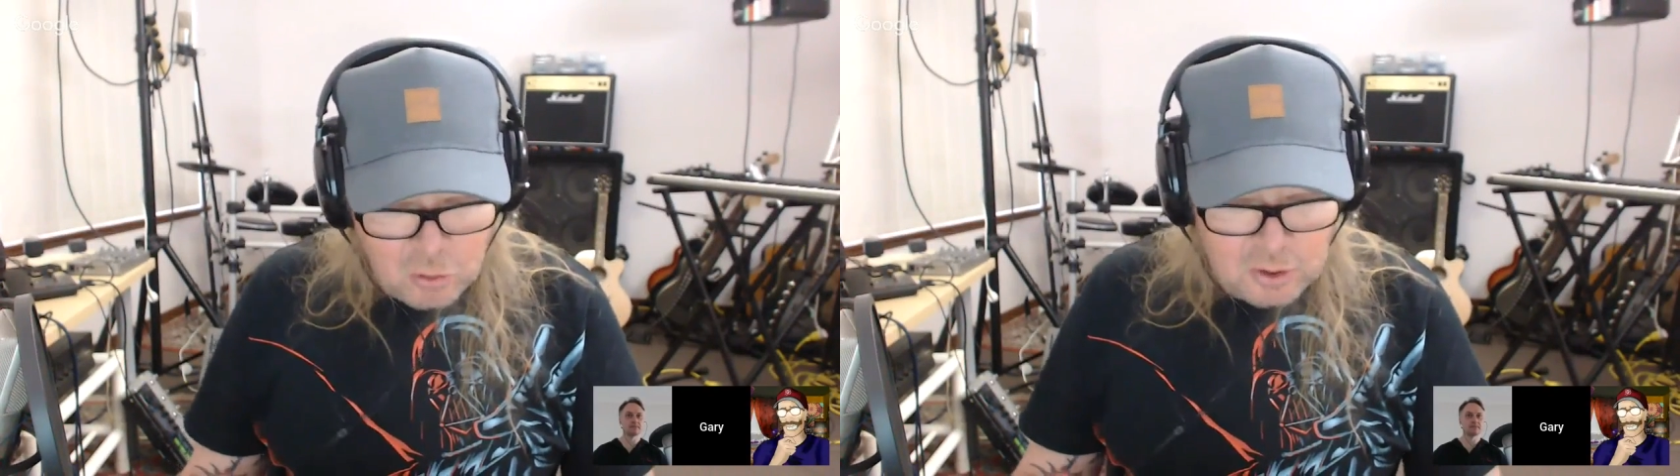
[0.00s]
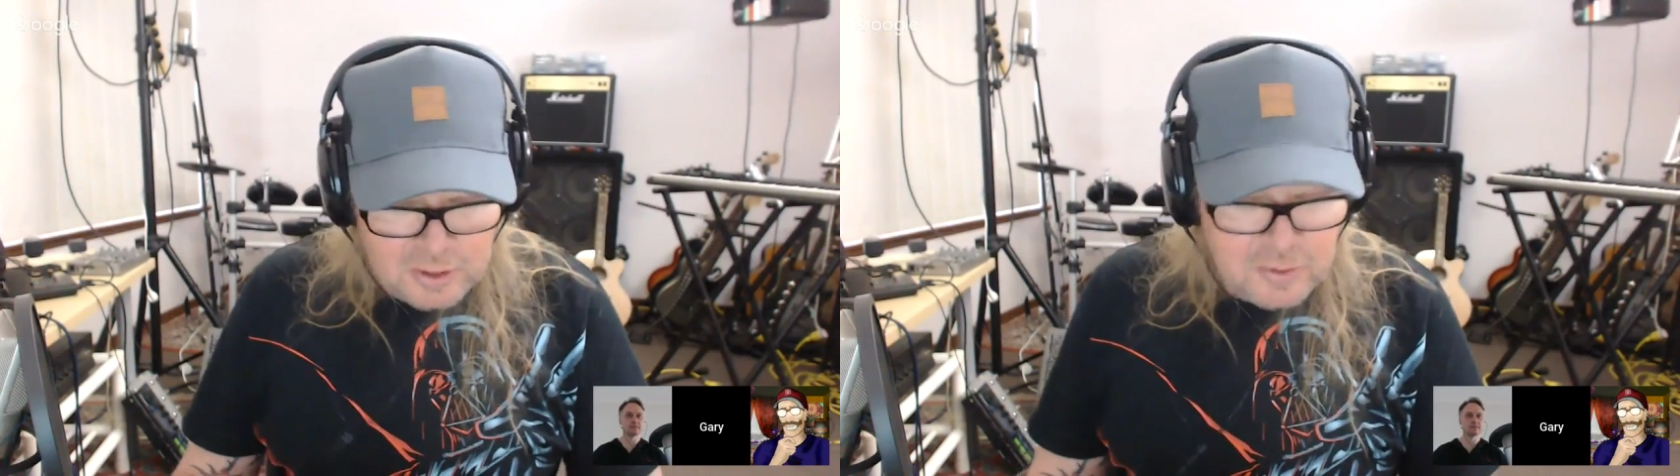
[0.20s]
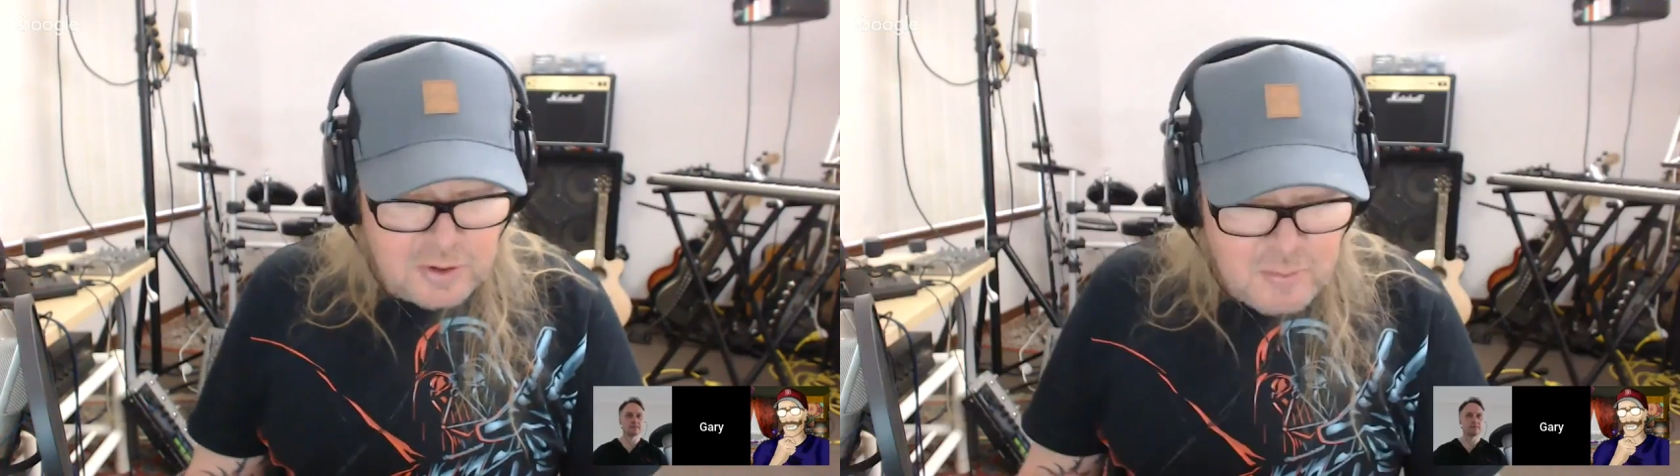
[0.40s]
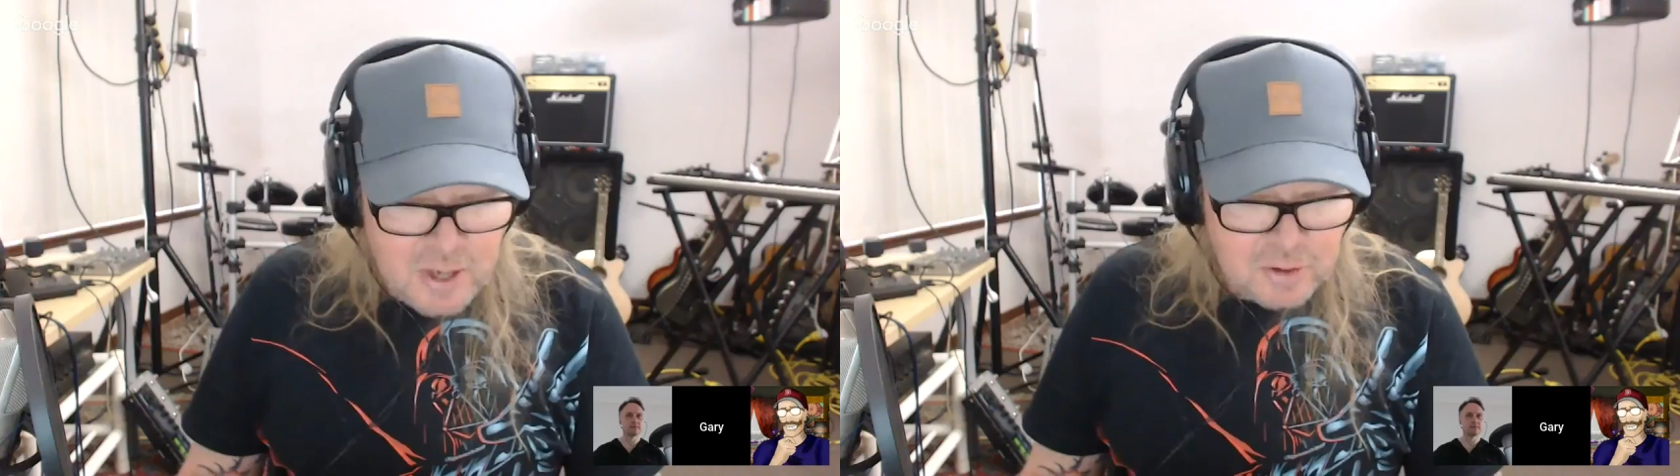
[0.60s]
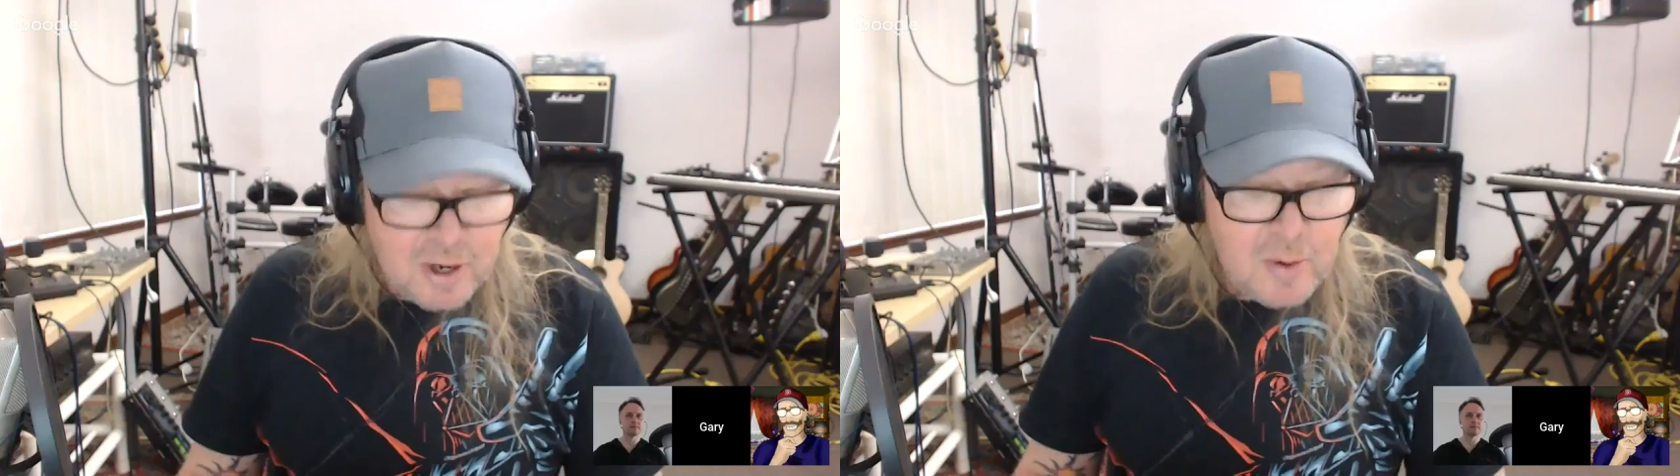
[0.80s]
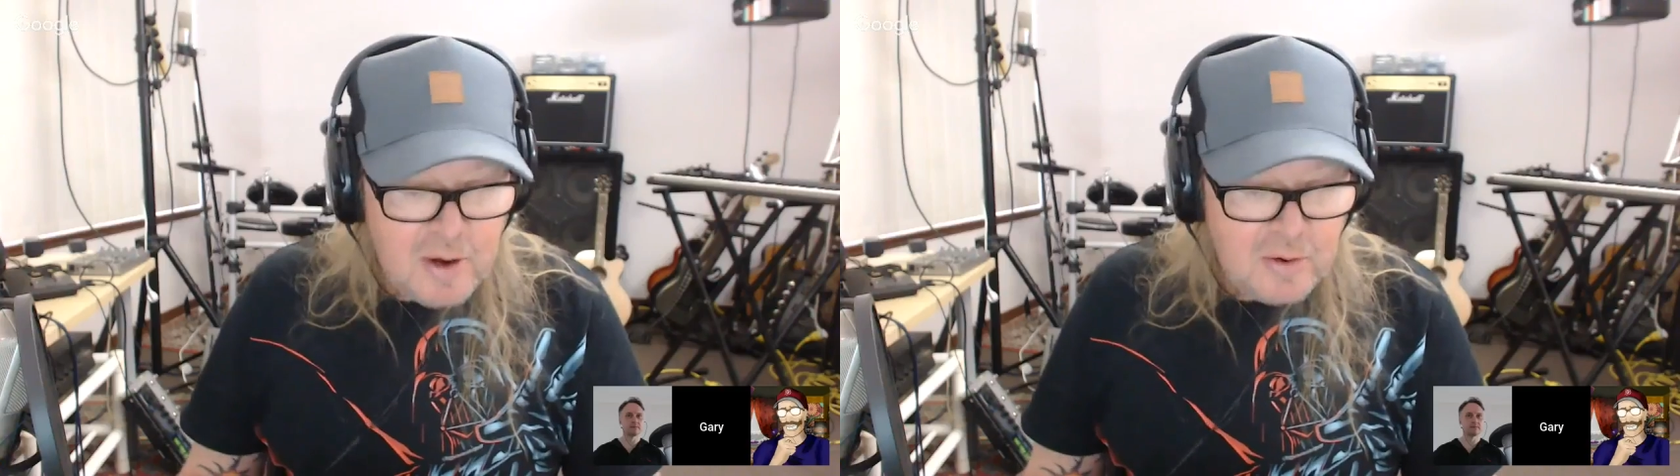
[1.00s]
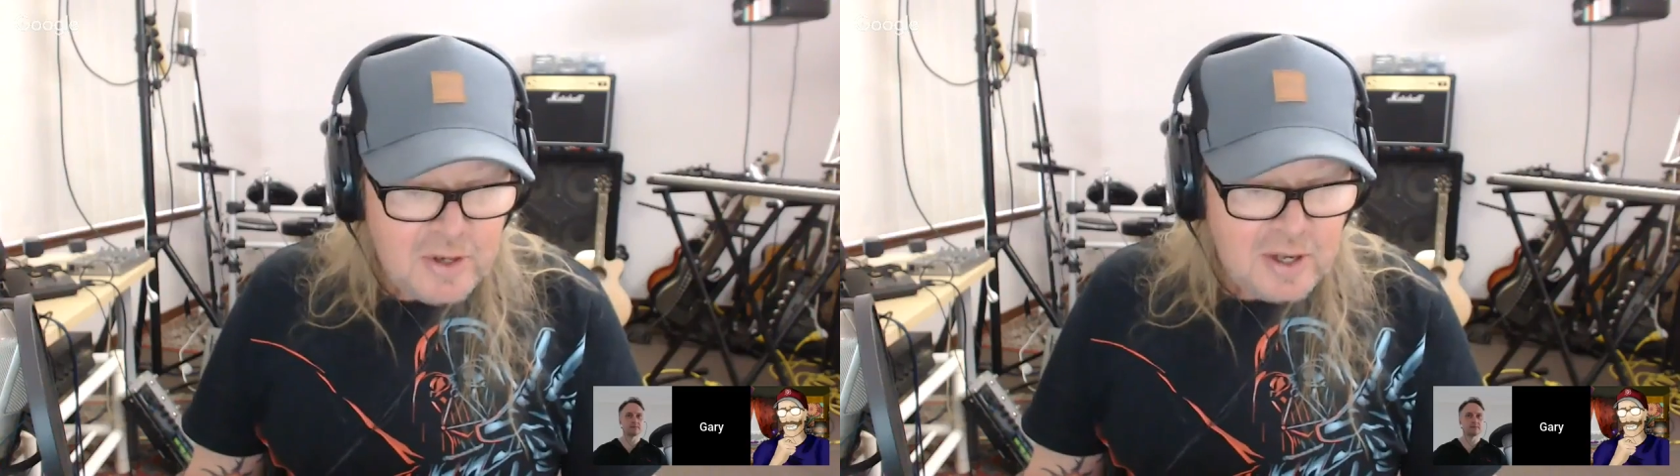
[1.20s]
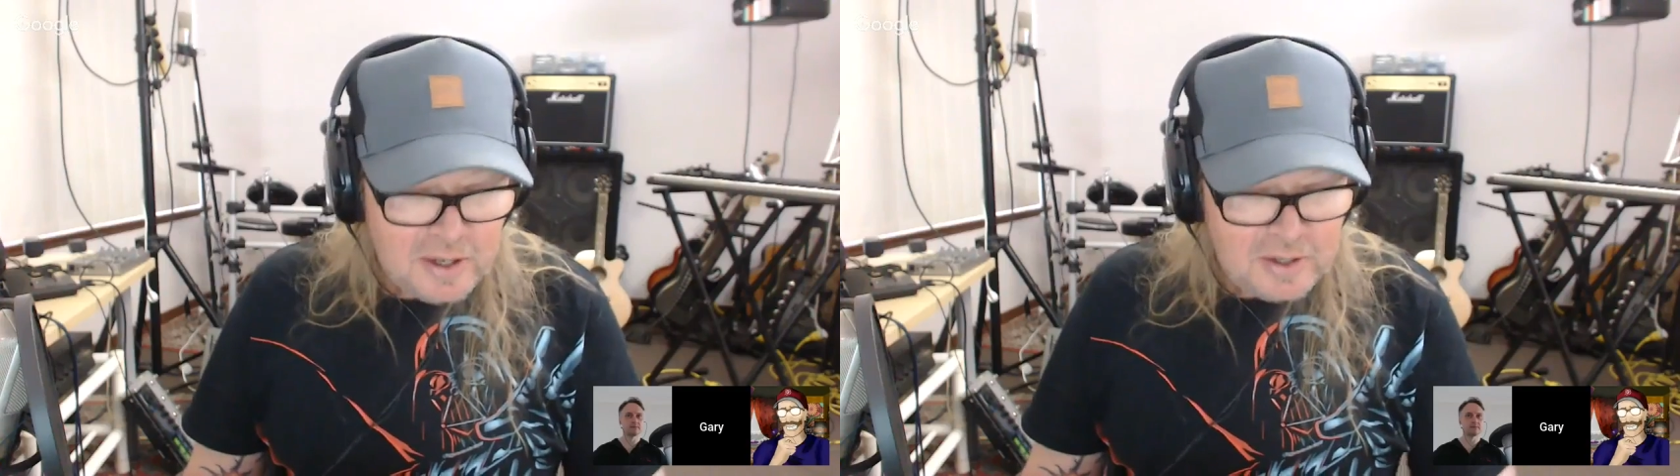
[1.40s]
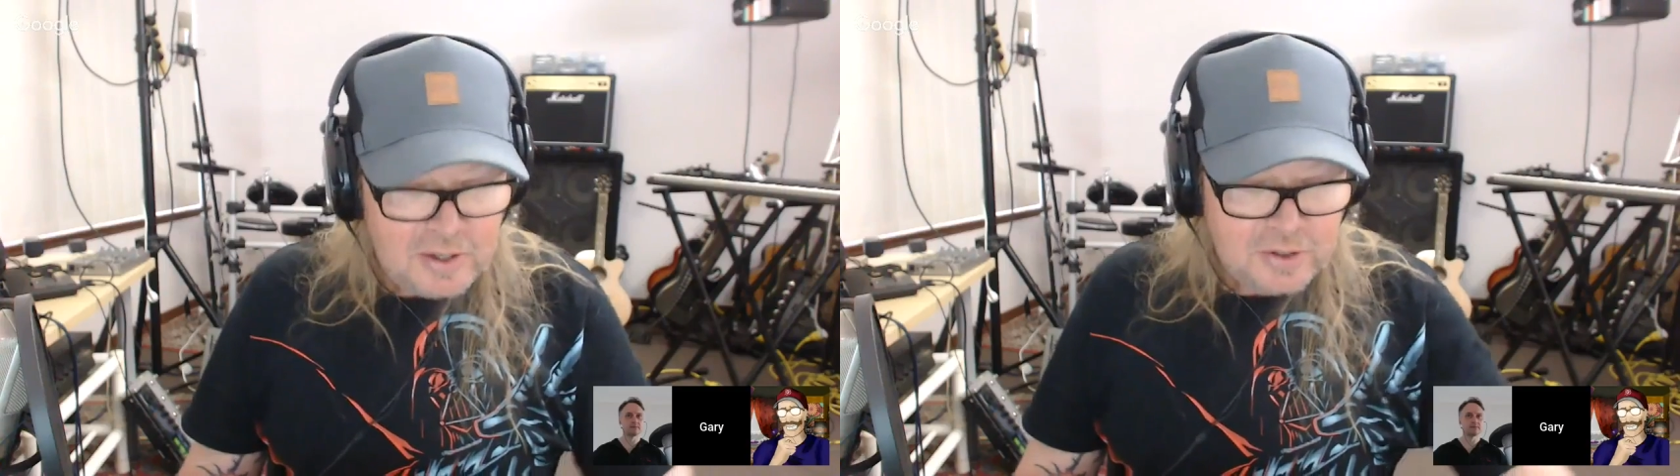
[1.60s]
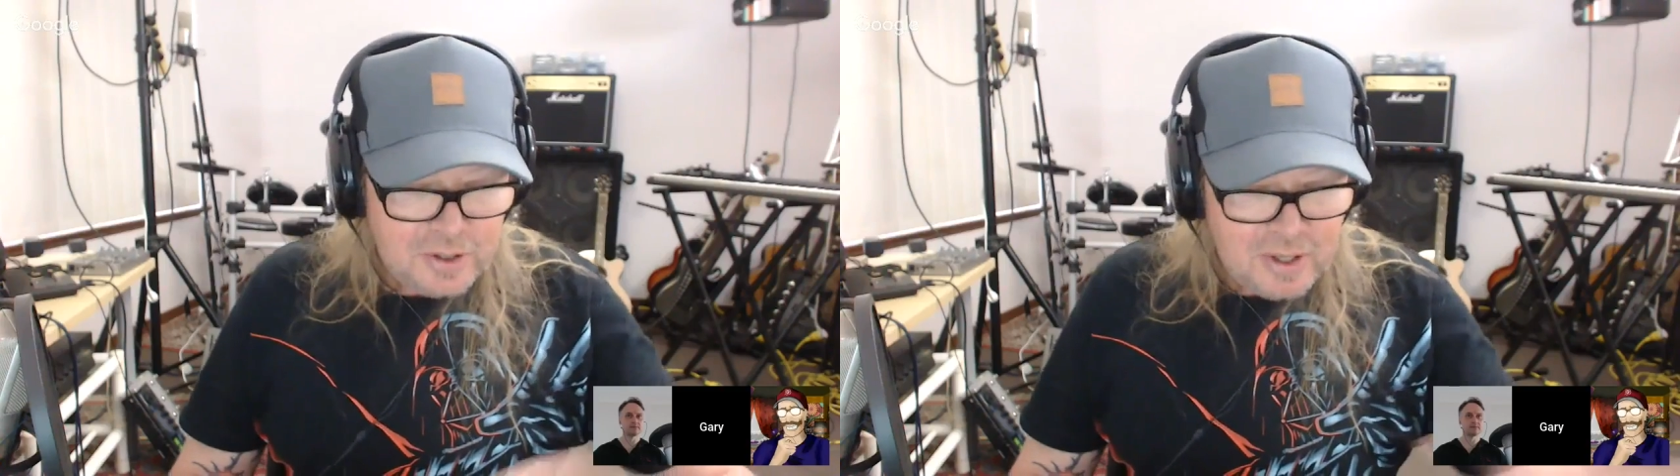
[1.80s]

live in the metro area, and it's